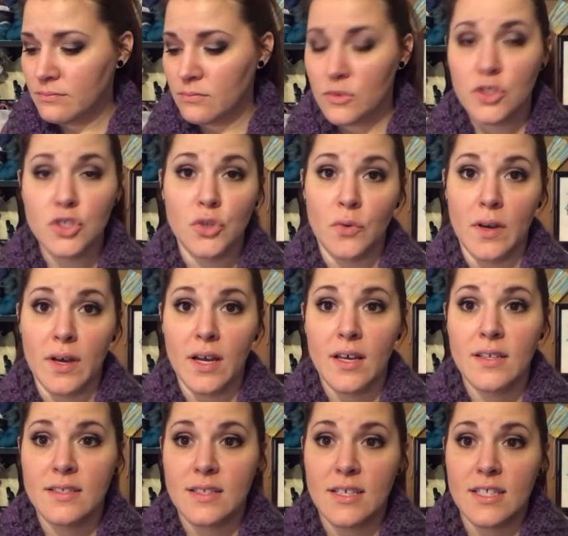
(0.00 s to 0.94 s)
do it,
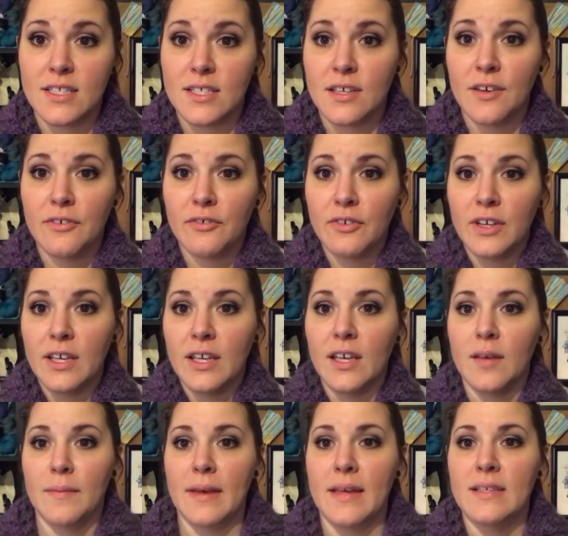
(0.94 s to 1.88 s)
because it's freaking
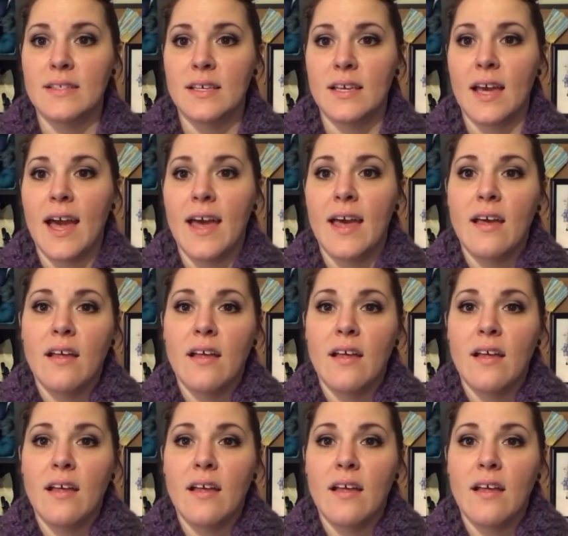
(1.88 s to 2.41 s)
amazing. I